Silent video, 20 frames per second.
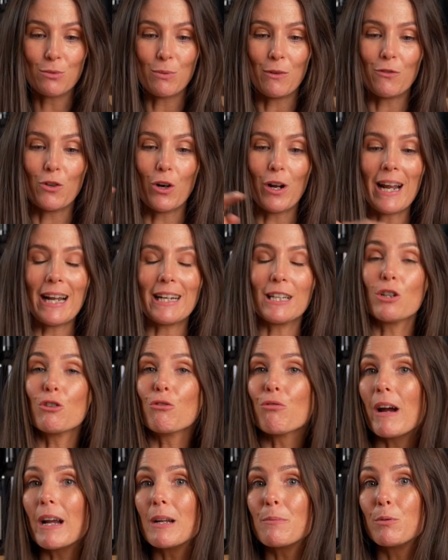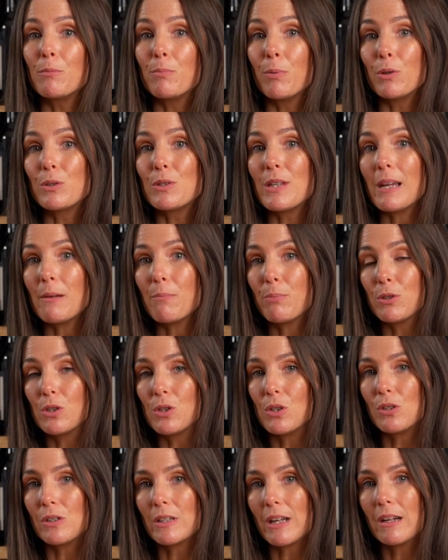We've got an incredible boutique
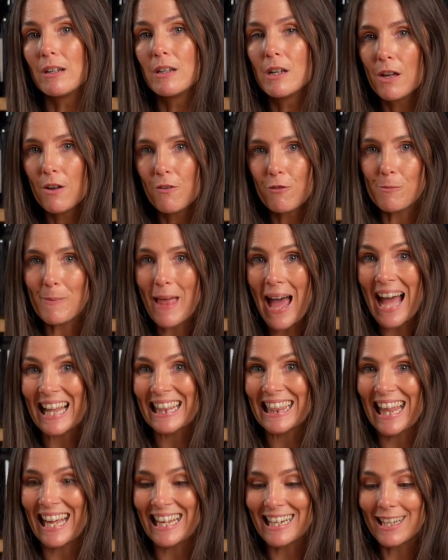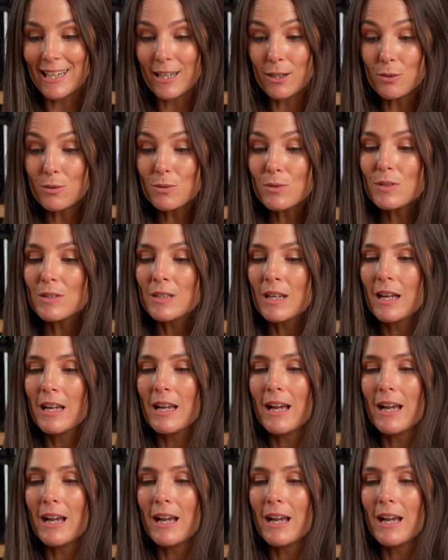producer from the Adelaide Hills,